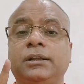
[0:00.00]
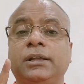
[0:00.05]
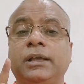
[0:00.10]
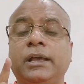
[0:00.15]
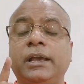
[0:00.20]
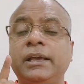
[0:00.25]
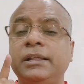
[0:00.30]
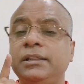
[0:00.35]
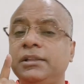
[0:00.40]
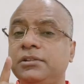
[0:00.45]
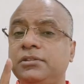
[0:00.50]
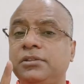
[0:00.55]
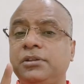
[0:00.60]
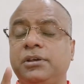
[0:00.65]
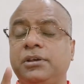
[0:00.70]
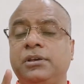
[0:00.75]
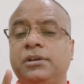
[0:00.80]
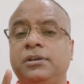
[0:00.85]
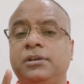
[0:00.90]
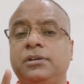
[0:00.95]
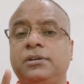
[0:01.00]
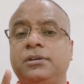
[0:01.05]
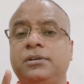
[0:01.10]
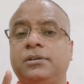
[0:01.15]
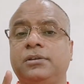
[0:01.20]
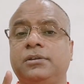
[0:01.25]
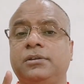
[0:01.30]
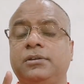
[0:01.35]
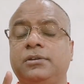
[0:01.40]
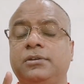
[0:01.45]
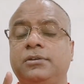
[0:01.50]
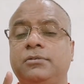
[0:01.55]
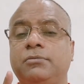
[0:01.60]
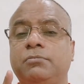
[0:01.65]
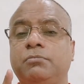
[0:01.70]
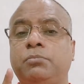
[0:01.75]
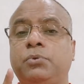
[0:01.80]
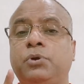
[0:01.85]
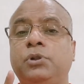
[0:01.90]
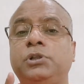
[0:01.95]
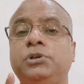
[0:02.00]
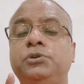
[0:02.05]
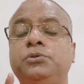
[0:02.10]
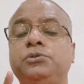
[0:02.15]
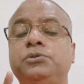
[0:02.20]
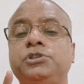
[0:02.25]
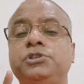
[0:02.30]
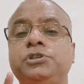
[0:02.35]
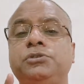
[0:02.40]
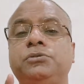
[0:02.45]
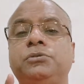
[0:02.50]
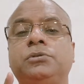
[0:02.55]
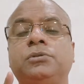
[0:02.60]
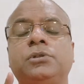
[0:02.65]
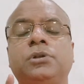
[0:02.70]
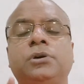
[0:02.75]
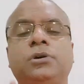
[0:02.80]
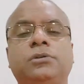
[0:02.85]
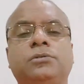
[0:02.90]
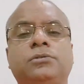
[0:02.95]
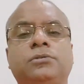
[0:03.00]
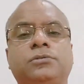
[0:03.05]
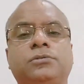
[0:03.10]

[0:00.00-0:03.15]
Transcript: anything pollute your thought.